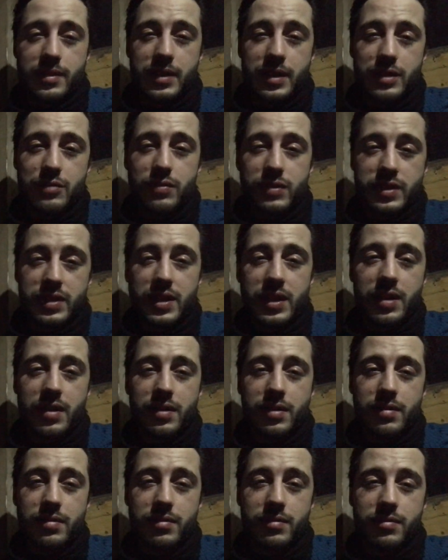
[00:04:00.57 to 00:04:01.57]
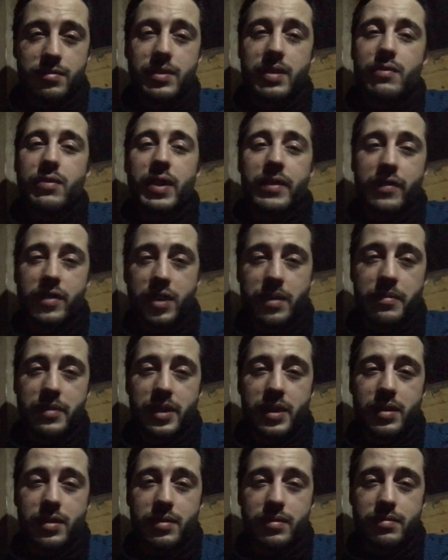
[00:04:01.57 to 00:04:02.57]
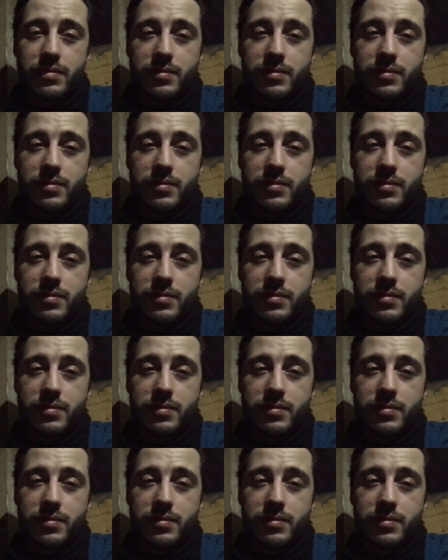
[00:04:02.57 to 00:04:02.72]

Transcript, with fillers: this was here, they would have come here.